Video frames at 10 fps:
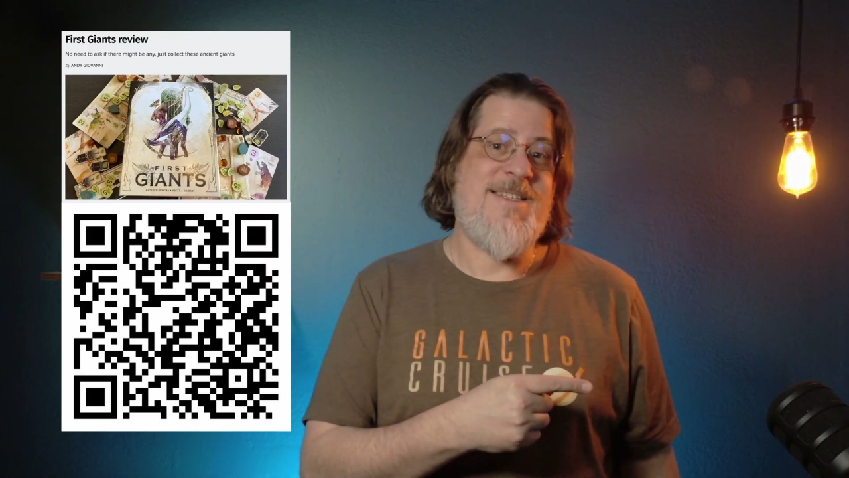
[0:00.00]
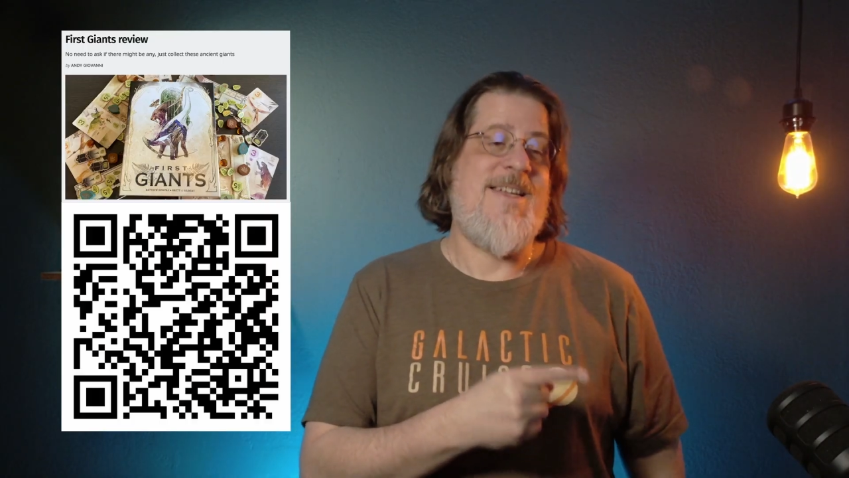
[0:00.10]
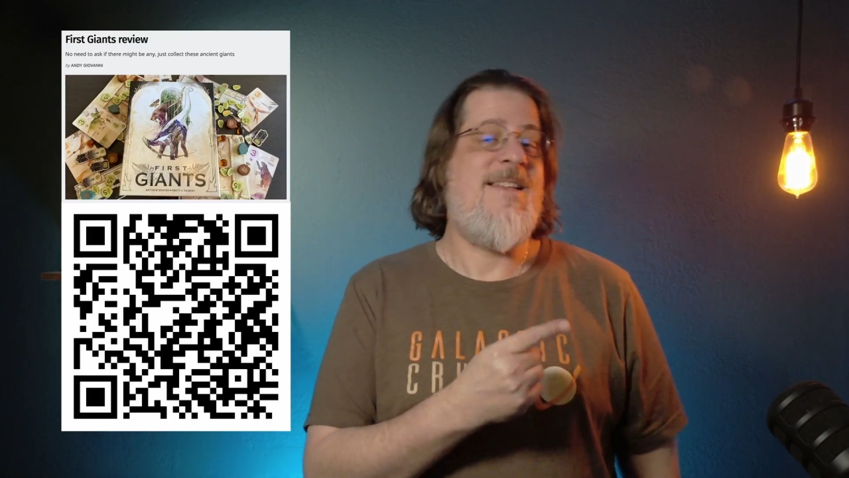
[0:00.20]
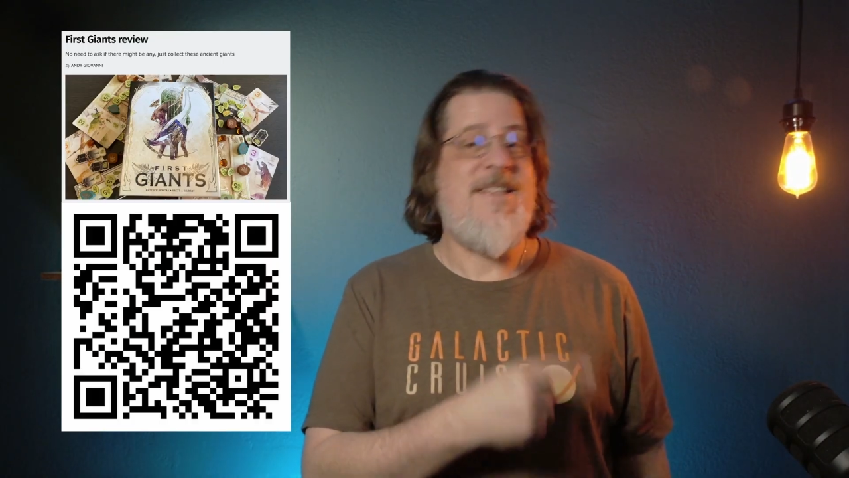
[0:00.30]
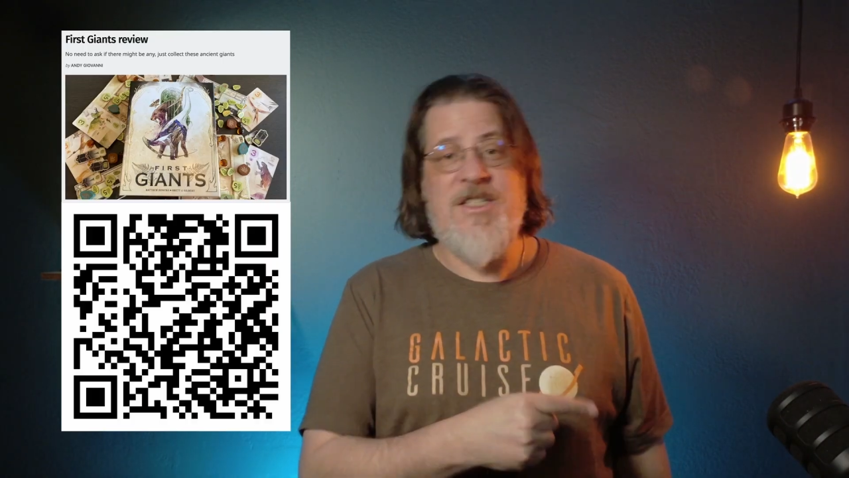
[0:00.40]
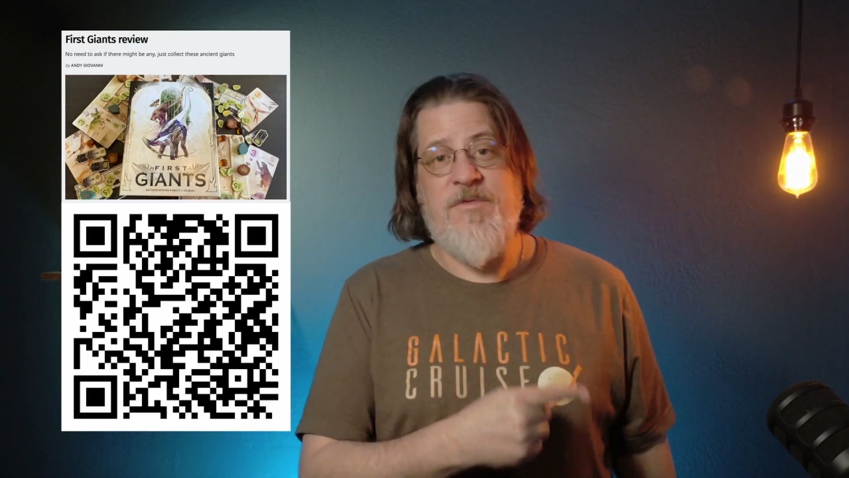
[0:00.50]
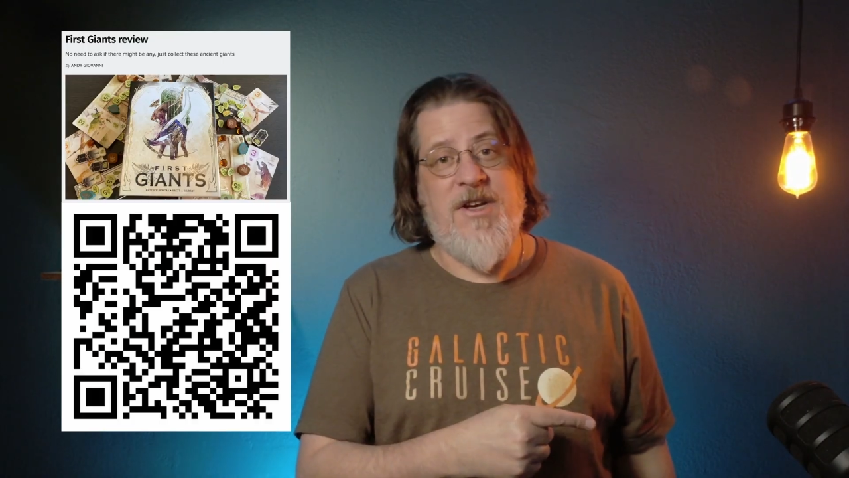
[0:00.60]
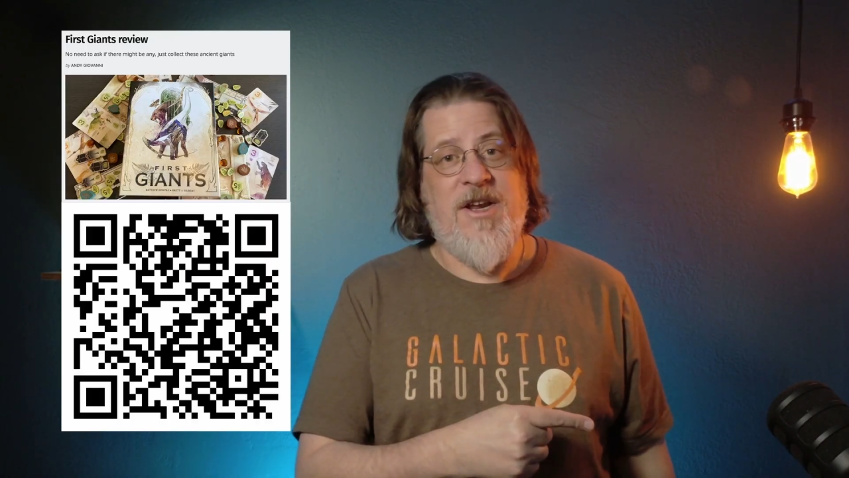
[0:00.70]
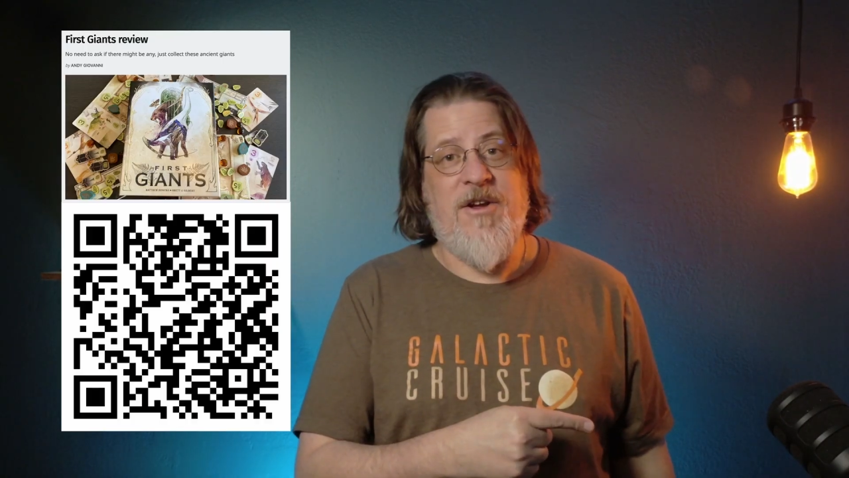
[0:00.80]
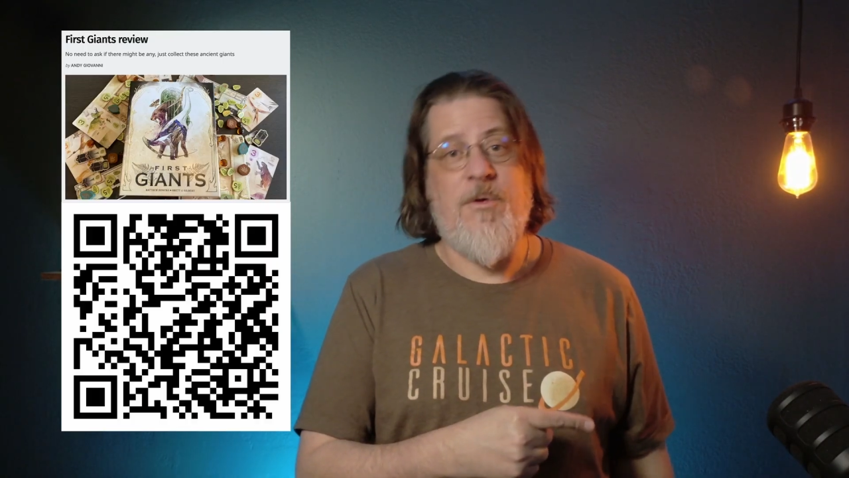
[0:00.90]
in this
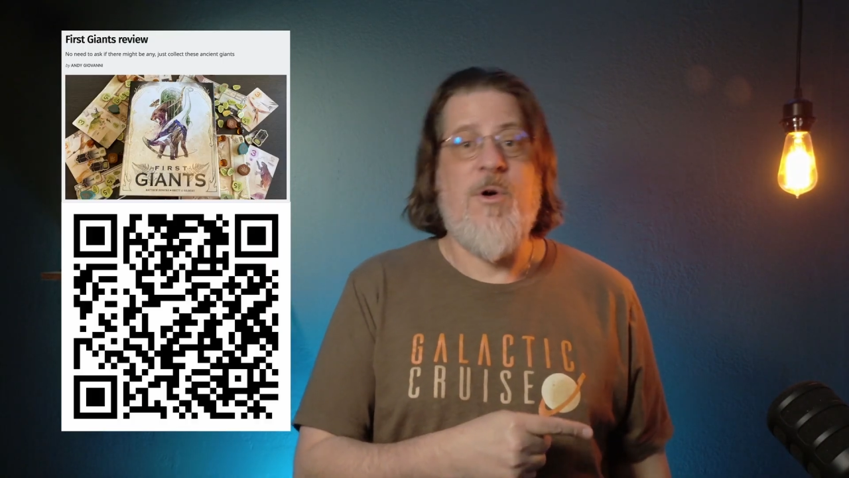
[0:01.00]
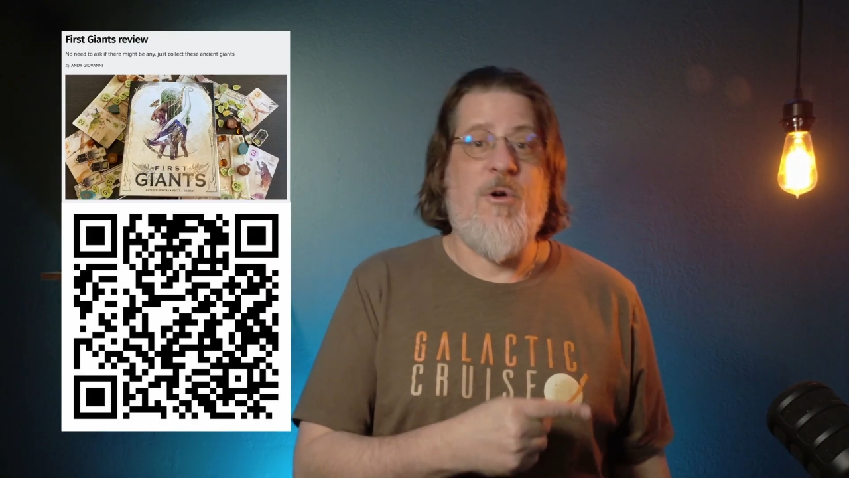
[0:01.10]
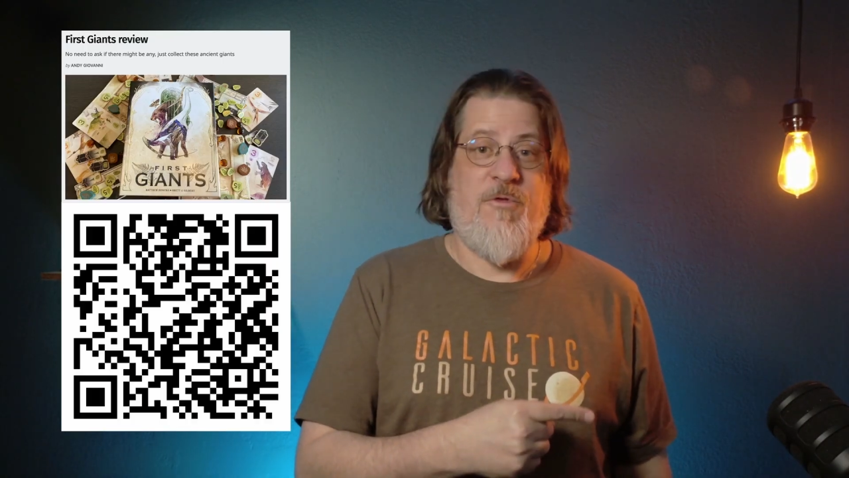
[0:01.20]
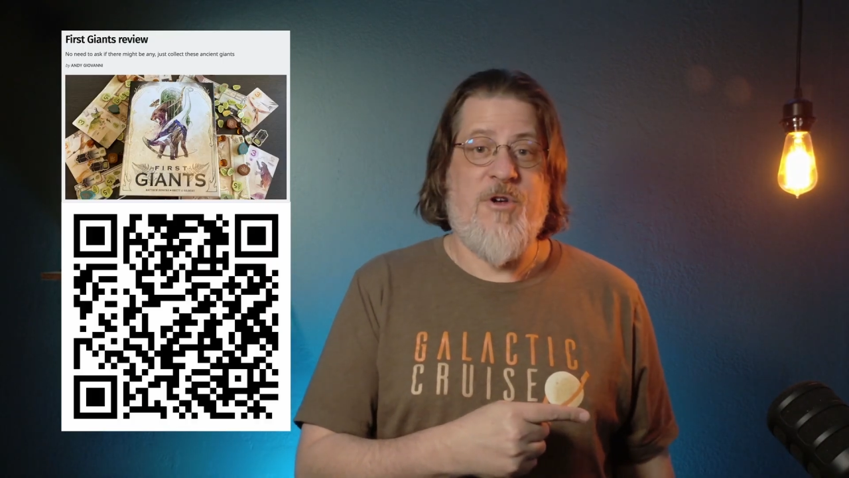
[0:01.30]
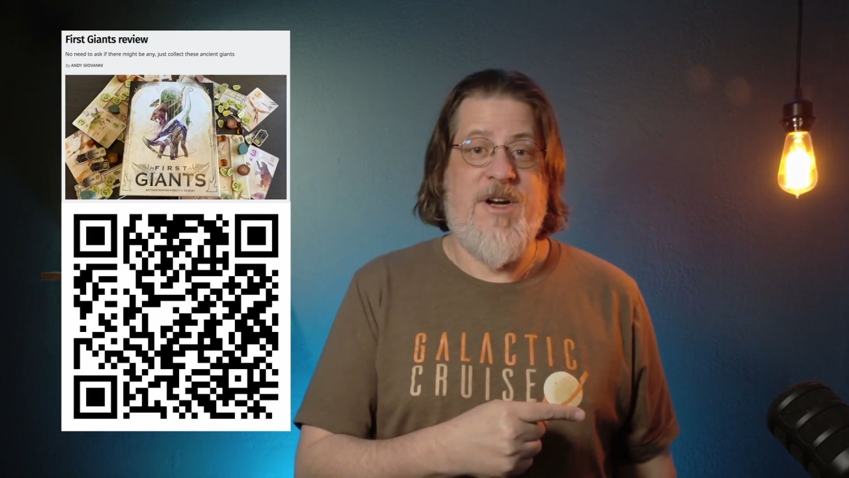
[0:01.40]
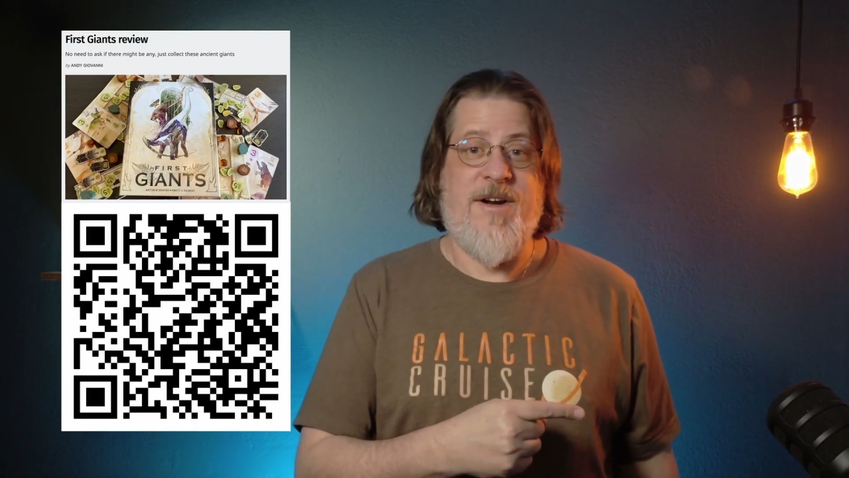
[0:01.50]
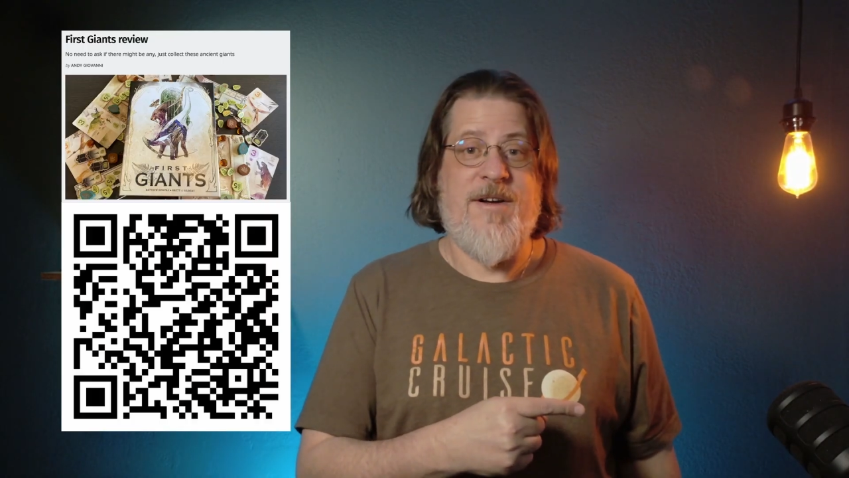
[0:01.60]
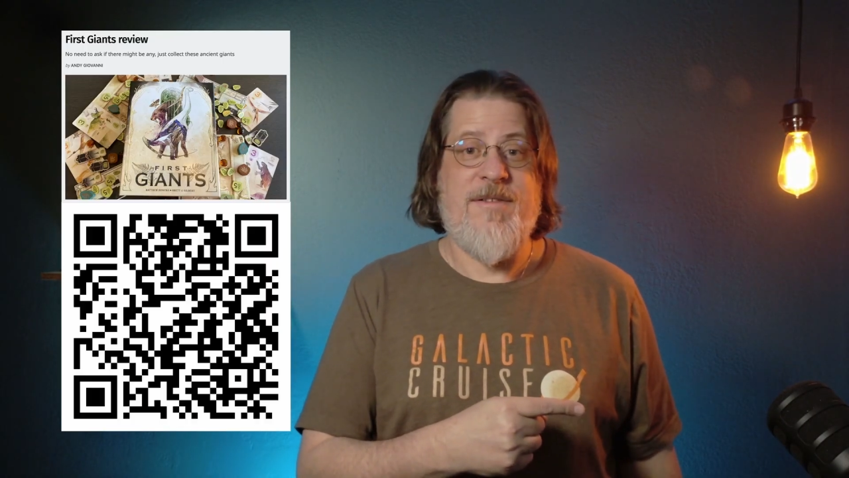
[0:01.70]
video over here.